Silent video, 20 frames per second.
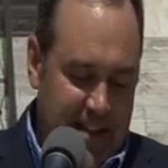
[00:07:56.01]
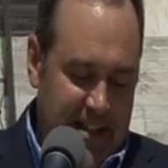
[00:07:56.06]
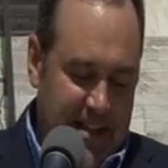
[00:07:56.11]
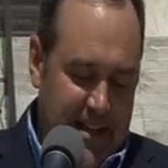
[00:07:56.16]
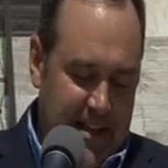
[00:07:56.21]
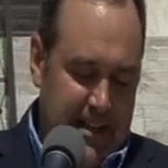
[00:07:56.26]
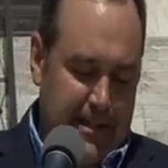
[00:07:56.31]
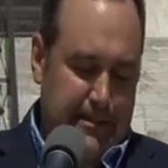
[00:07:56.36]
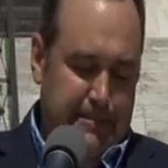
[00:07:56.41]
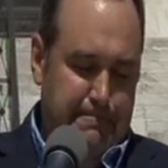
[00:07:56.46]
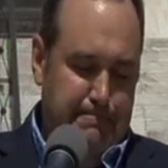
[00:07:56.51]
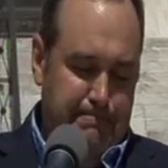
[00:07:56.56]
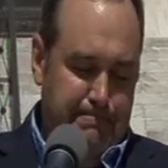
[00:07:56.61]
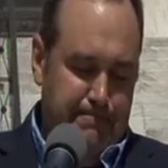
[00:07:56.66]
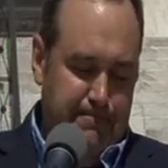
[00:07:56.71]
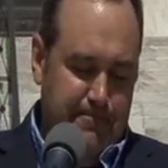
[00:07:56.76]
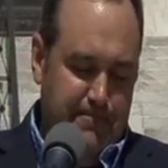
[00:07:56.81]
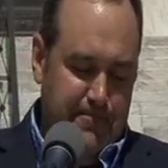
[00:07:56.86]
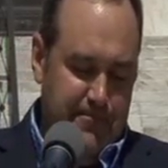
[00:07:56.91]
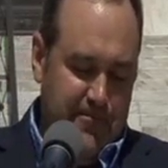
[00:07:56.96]
Uh,
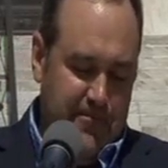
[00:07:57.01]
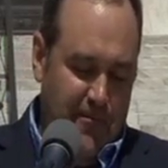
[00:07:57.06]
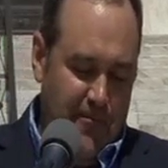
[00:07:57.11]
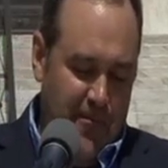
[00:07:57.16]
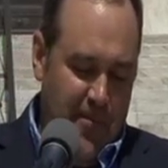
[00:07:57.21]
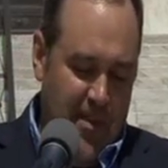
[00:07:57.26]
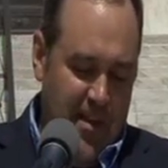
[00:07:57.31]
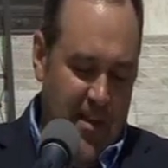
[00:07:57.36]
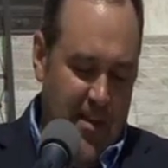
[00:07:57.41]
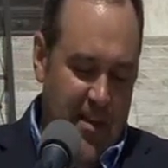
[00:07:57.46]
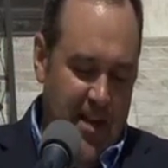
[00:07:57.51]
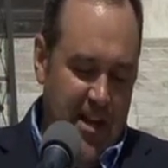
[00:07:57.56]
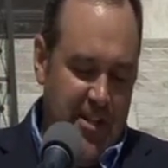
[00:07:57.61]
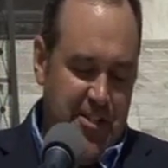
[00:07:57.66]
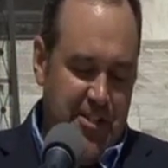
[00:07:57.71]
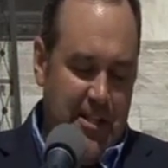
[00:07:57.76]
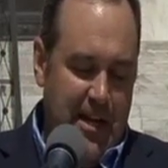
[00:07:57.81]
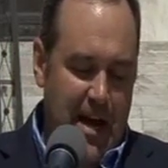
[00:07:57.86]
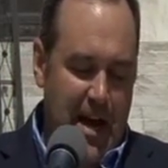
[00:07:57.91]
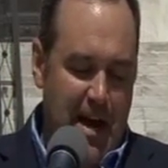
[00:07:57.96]

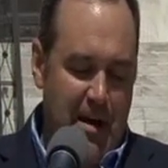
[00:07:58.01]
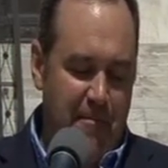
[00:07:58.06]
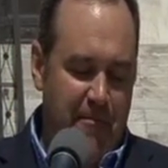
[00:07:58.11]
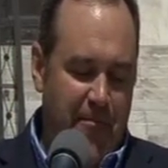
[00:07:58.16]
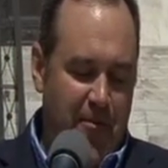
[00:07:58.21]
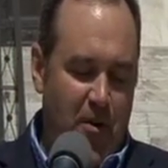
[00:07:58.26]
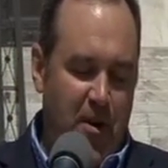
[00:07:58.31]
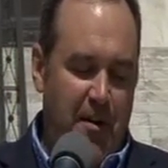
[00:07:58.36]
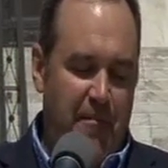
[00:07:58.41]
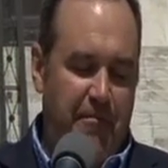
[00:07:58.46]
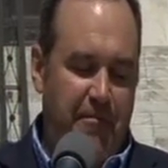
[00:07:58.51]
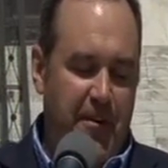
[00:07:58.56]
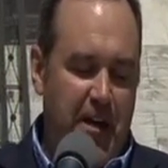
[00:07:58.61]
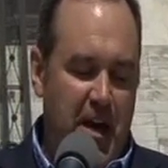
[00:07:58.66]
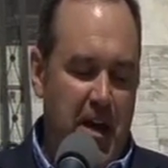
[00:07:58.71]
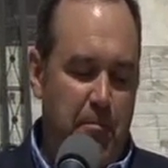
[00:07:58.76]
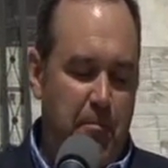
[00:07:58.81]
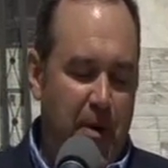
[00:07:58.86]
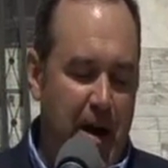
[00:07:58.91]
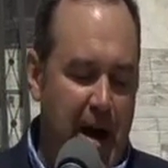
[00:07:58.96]
it's time for a
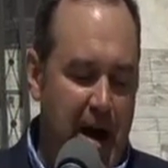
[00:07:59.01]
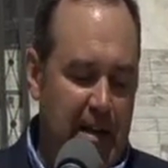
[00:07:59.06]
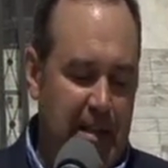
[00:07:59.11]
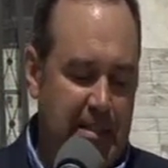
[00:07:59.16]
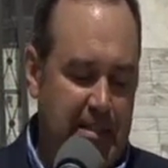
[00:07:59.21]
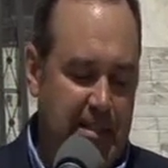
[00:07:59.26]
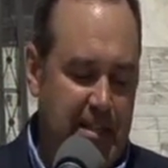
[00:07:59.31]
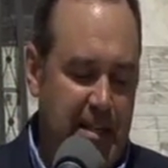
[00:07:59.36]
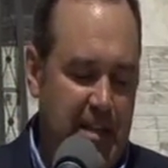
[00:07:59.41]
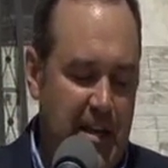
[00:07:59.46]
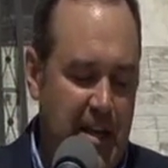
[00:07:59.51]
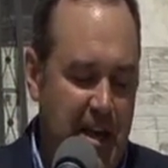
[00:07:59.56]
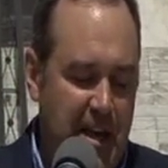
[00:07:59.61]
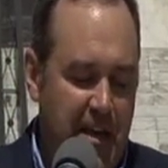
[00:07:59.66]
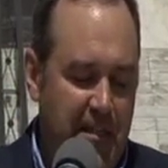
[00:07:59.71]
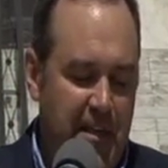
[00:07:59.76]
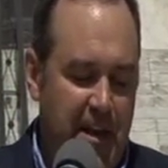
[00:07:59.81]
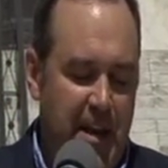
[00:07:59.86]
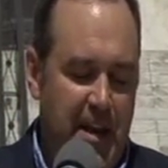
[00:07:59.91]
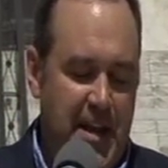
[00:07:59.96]
Fed policy
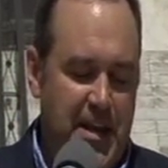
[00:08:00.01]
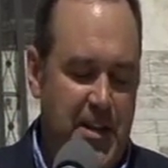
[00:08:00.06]
that